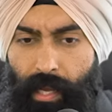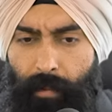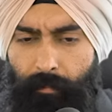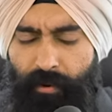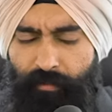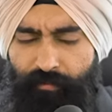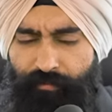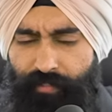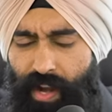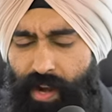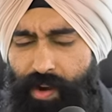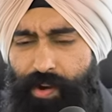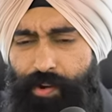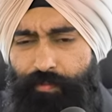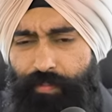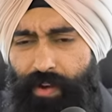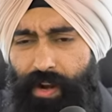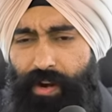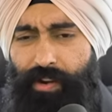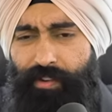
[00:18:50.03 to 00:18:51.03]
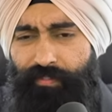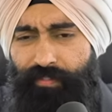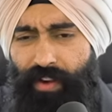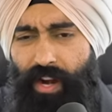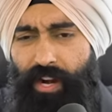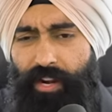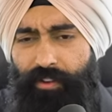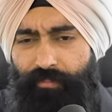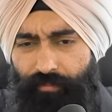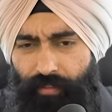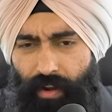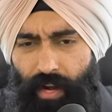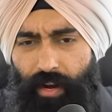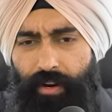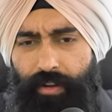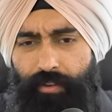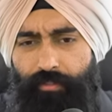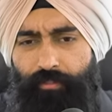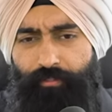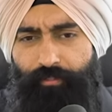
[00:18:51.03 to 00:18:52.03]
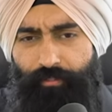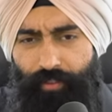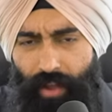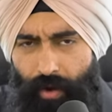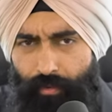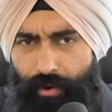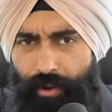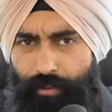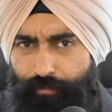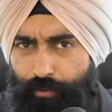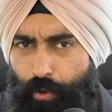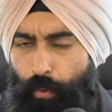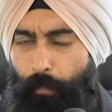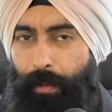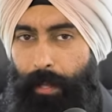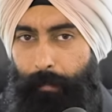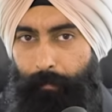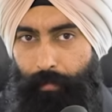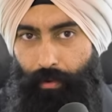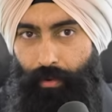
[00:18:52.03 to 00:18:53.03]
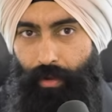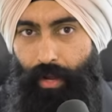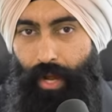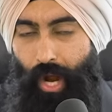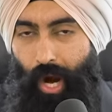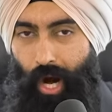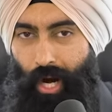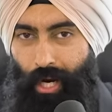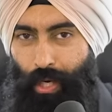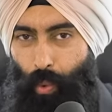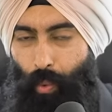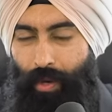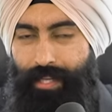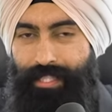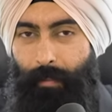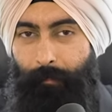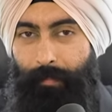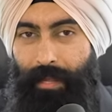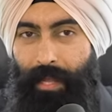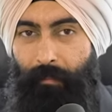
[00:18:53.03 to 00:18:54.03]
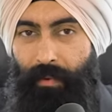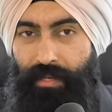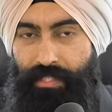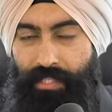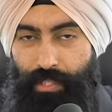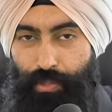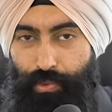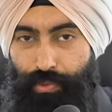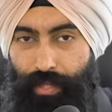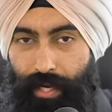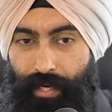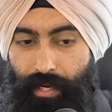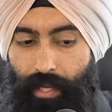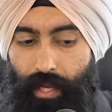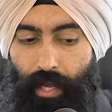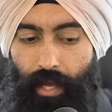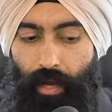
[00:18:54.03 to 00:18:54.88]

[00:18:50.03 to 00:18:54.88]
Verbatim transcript: But very, very, very, very, very few people are going to be able to do that.